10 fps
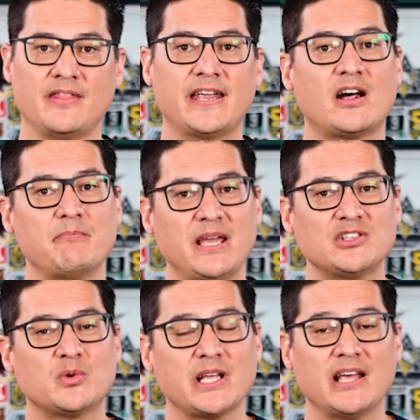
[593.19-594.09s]
Then on May
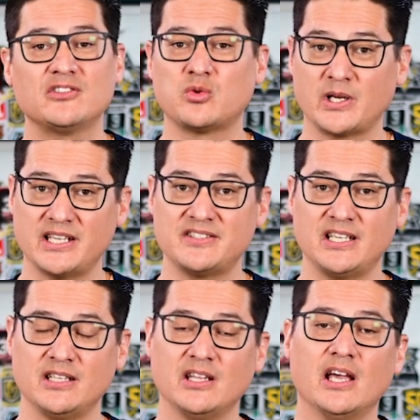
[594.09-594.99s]
28,
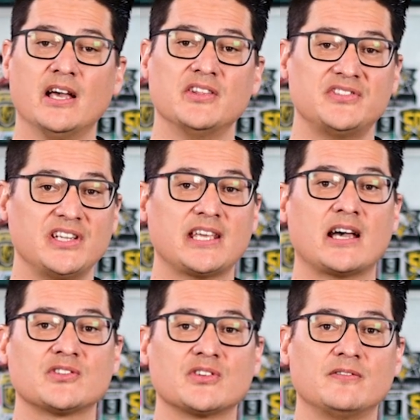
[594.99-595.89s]
2018, the City
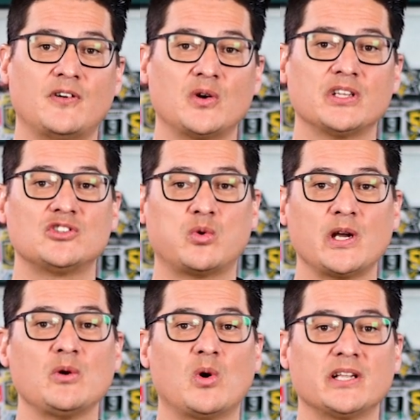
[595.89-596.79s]
Council voted
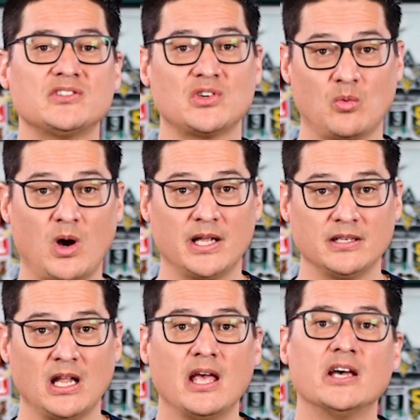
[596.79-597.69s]

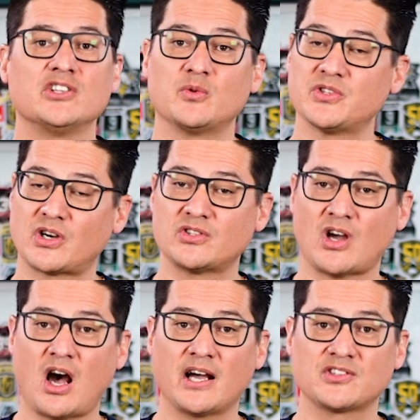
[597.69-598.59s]
21-1 to restart
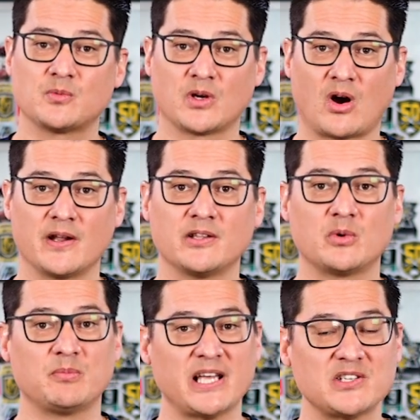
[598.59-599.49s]
talks regarding the
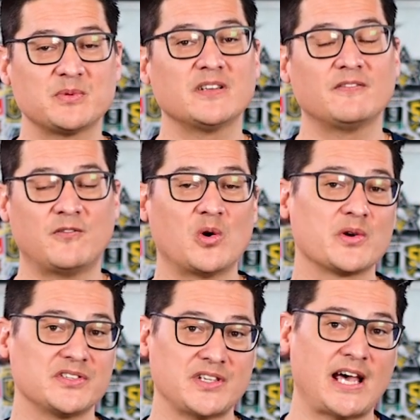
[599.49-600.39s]
replacement
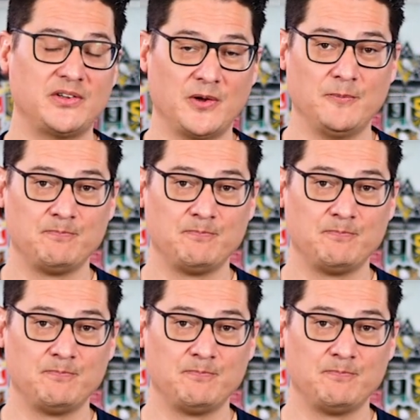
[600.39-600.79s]
for the Saddledome.